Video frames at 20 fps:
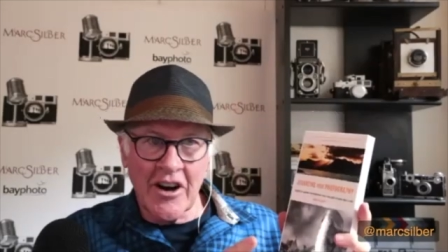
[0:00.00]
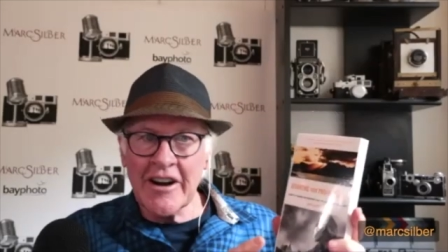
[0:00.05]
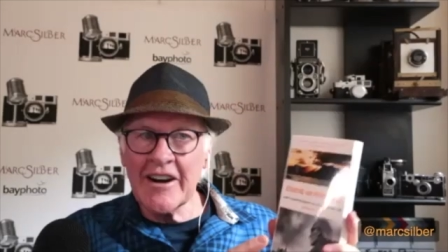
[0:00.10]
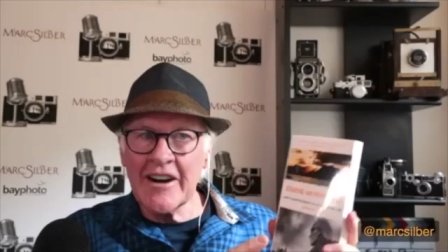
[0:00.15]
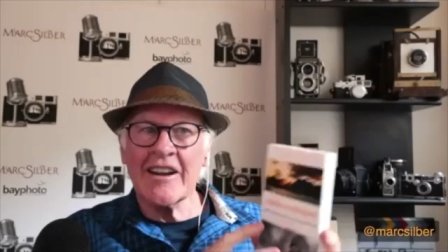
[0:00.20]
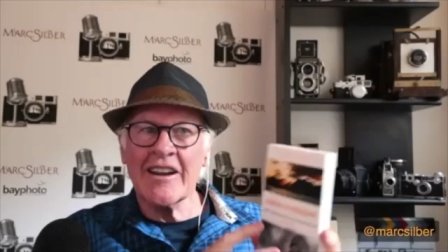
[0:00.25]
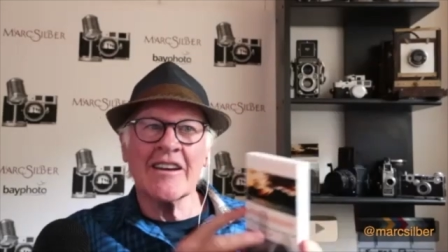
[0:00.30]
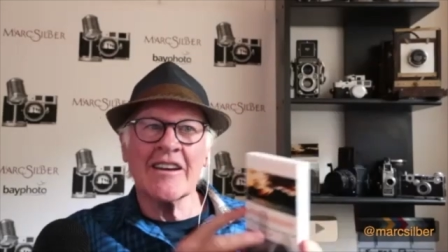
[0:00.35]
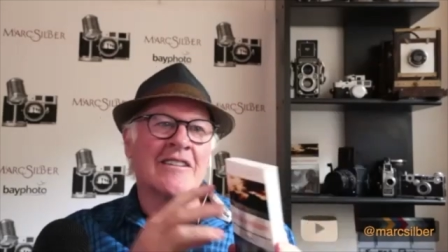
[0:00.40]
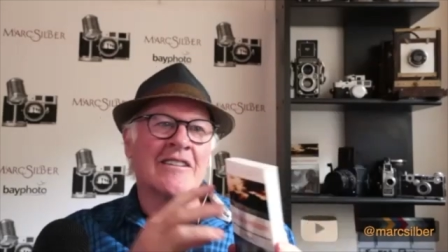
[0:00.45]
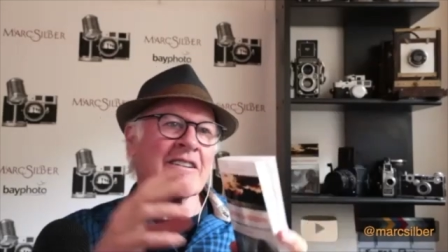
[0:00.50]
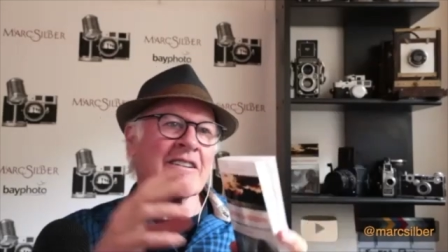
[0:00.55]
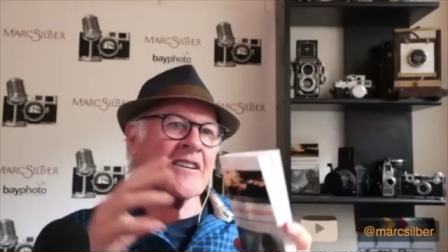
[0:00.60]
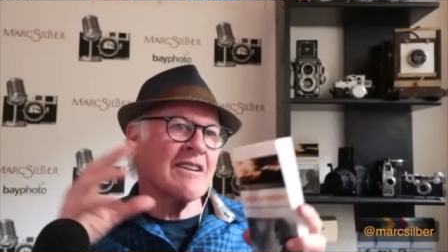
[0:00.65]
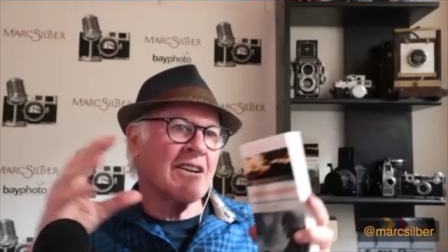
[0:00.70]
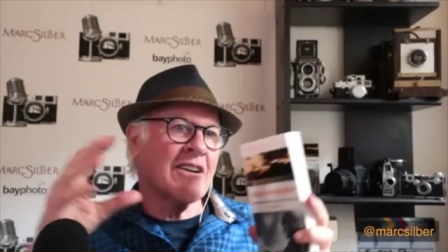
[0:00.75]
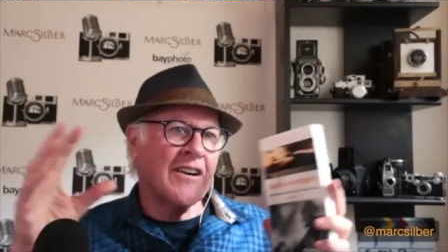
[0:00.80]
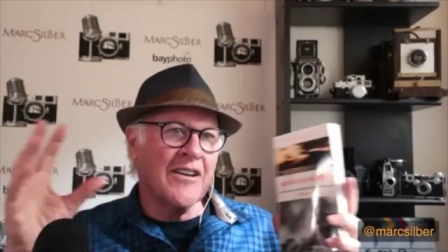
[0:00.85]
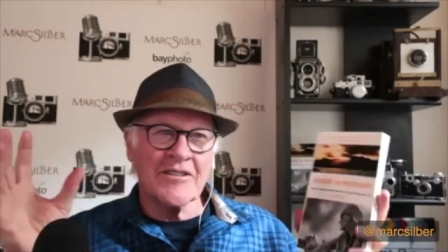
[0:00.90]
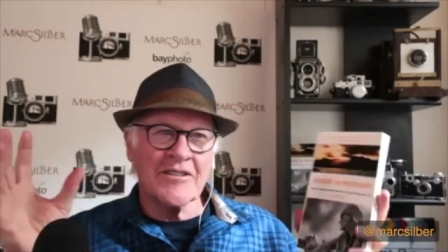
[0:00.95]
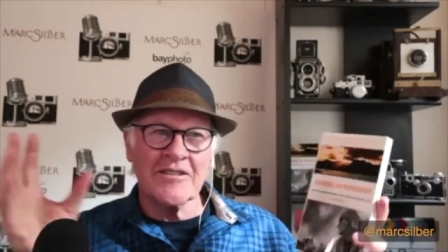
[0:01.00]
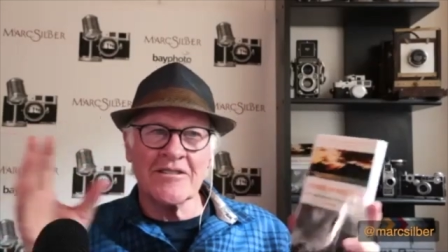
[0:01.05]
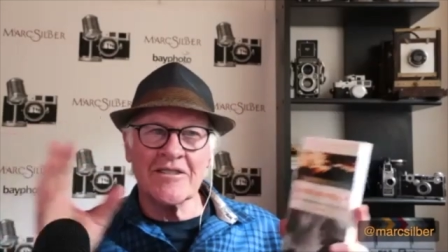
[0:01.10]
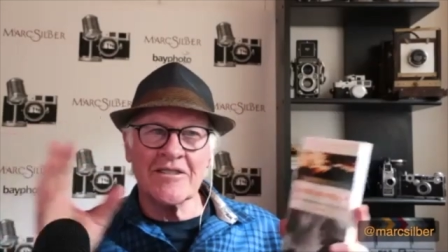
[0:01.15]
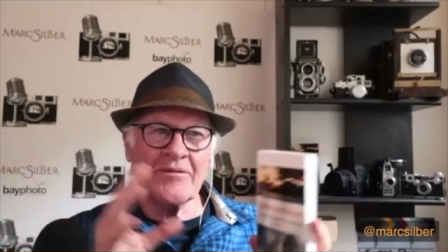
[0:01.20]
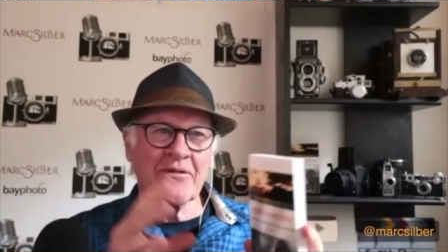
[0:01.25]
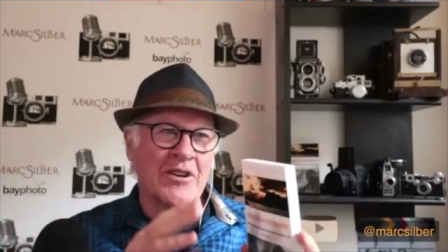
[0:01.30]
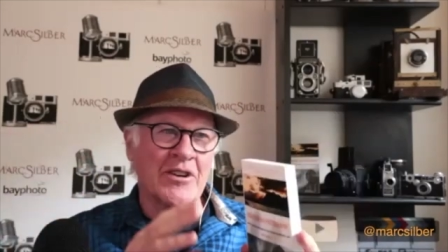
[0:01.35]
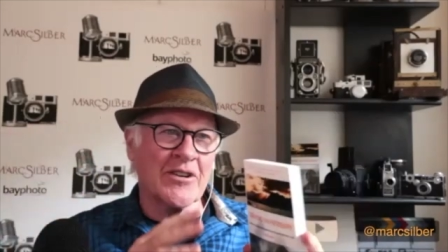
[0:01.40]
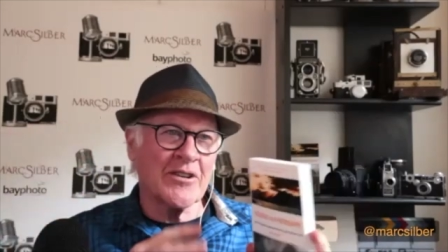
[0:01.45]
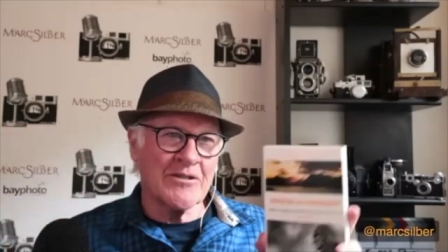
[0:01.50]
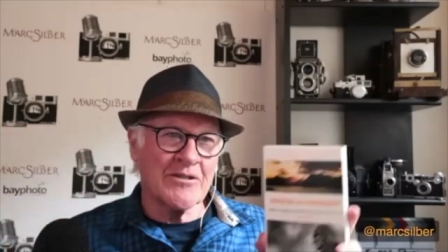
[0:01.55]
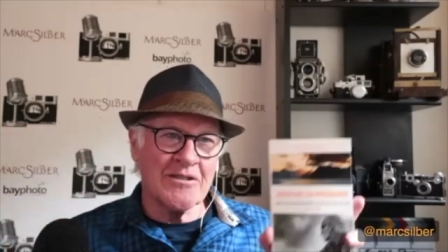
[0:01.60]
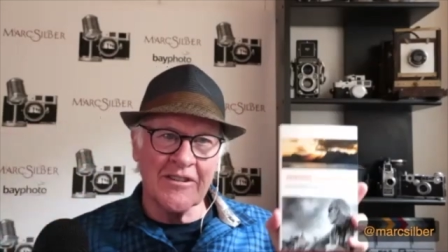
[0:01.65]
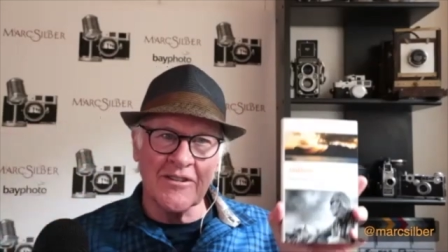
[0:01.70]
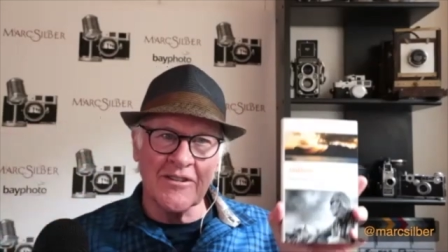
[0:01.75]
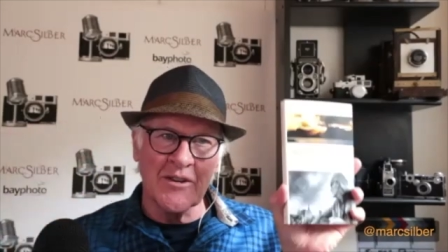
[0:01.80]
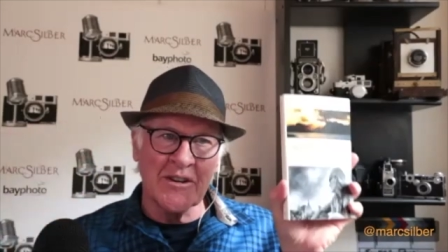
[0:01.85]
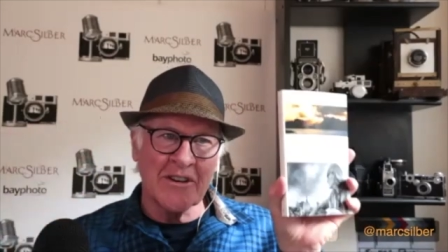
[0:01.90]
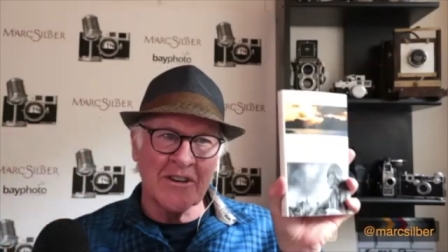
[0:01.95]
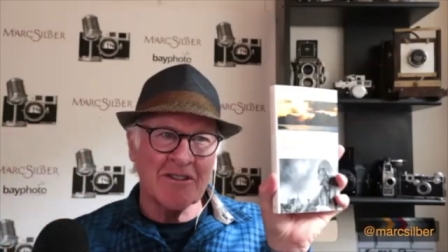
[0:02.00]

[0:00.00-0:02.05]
our handling, all the stuff that goes into it,